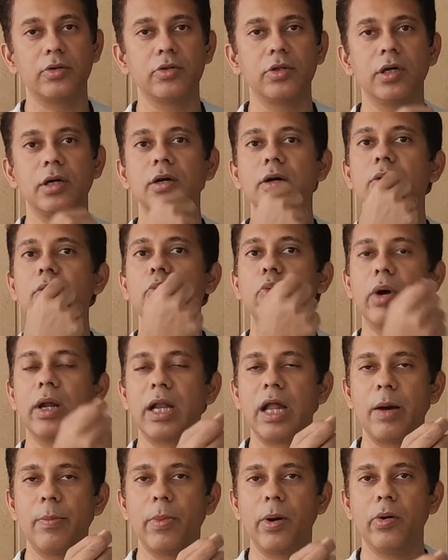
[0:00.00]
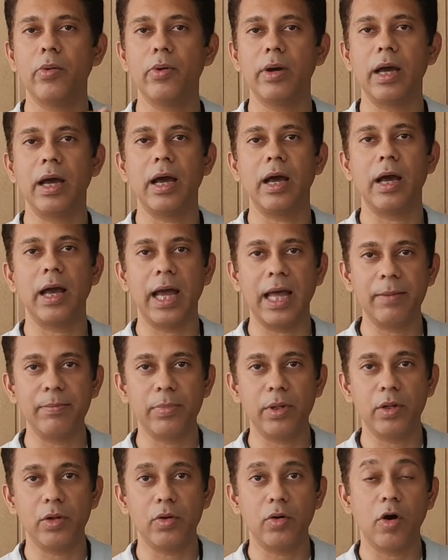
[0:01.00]
to the one above
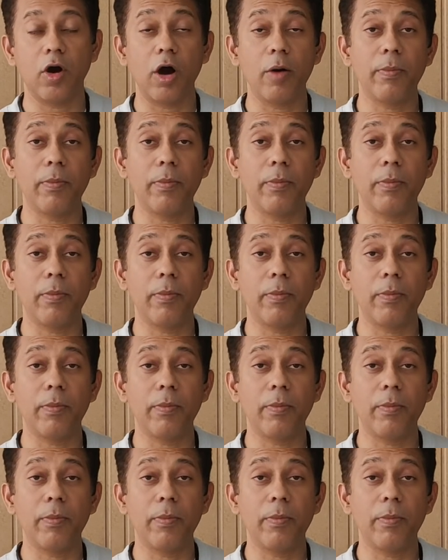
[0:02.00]
and below,